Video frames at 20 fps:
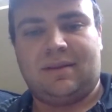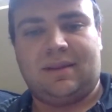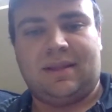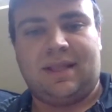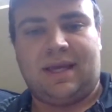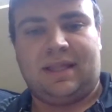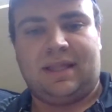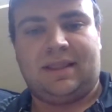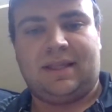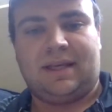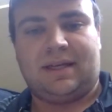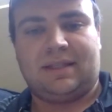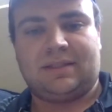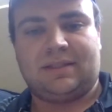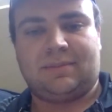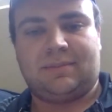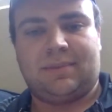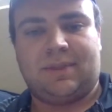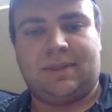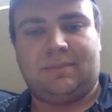the
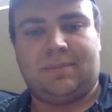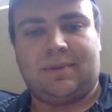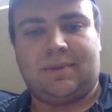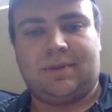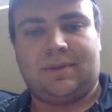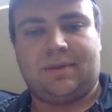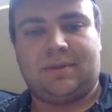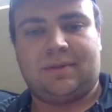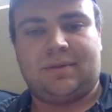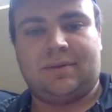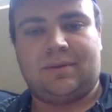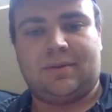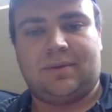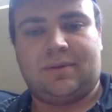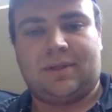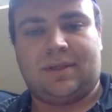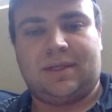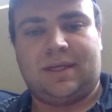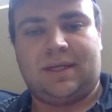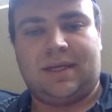8,000 people who
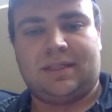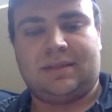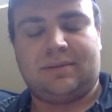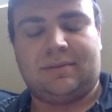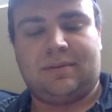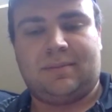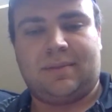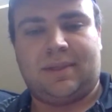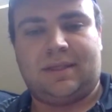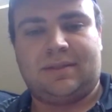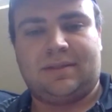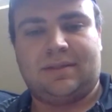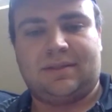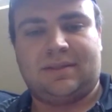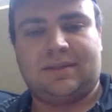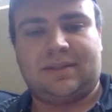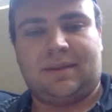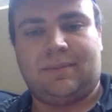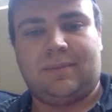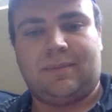are connected with me to
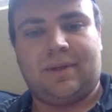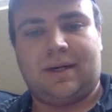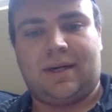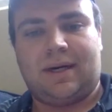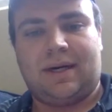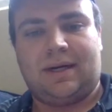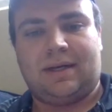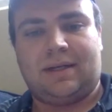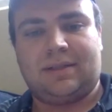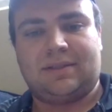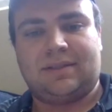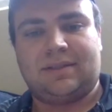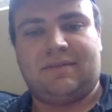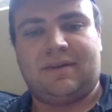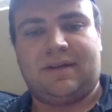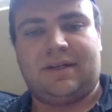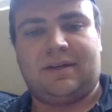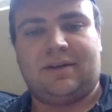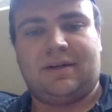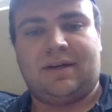somewhere else if
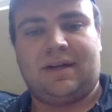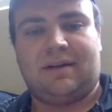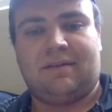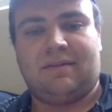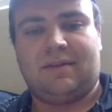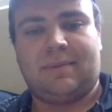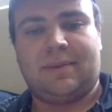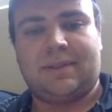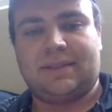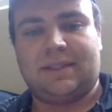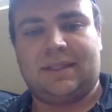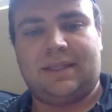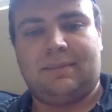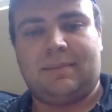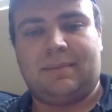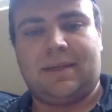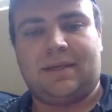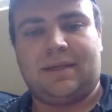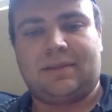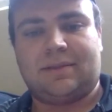I don't have them as
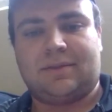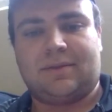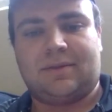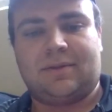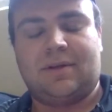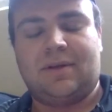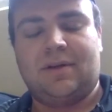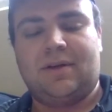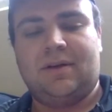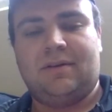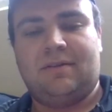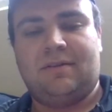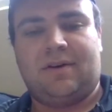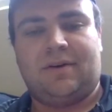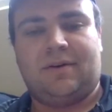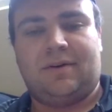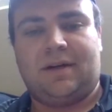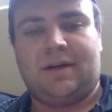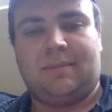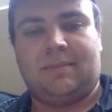emails or
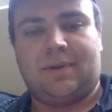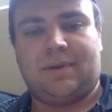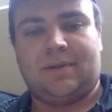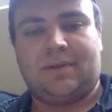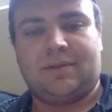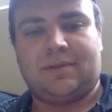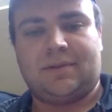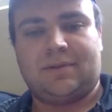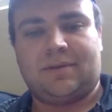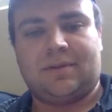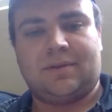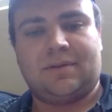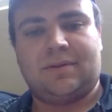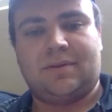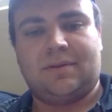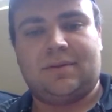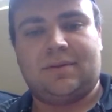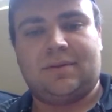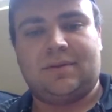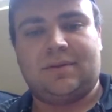phone numbers or
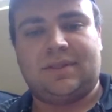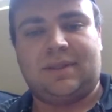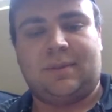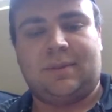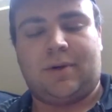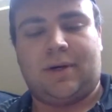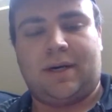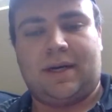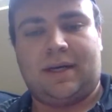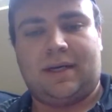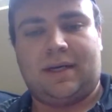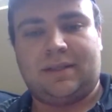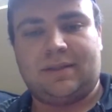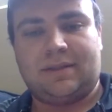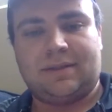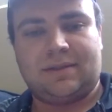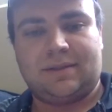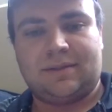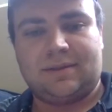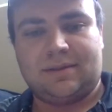somewhere else.